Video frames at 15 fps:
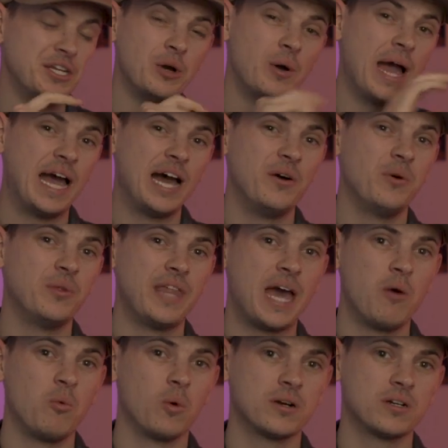know how
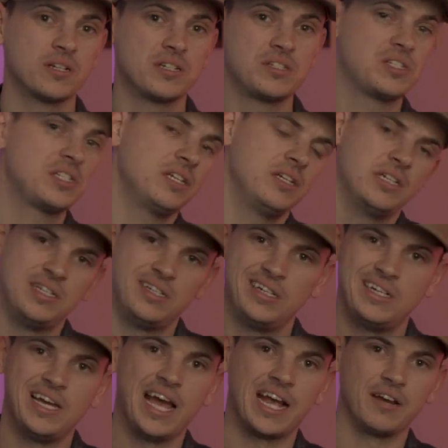that works,
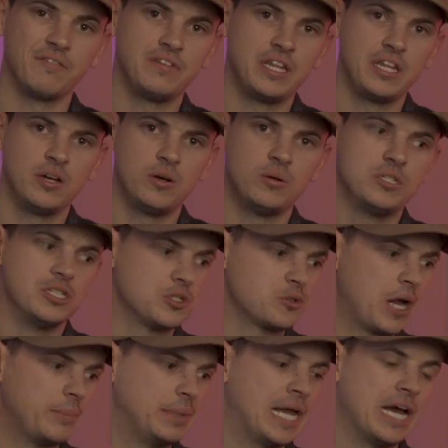I got a video
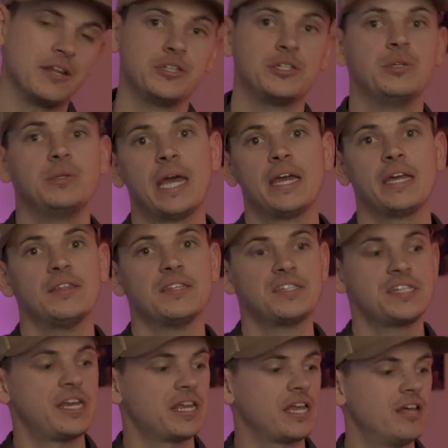describing how to do that in the
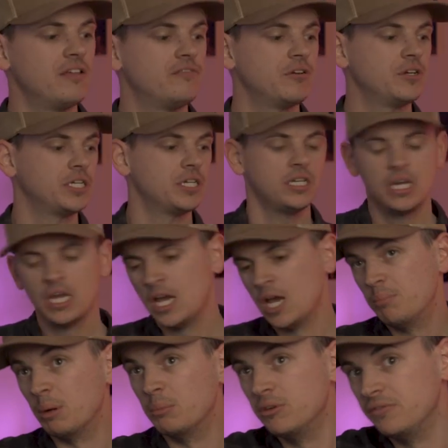state of California,
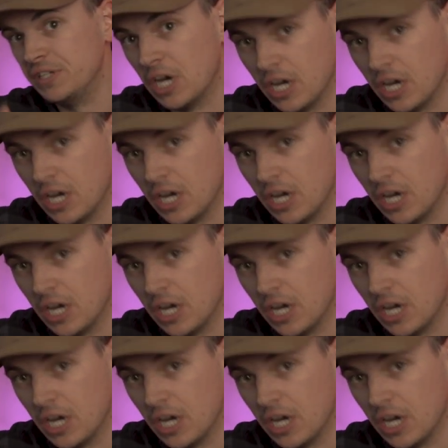but moving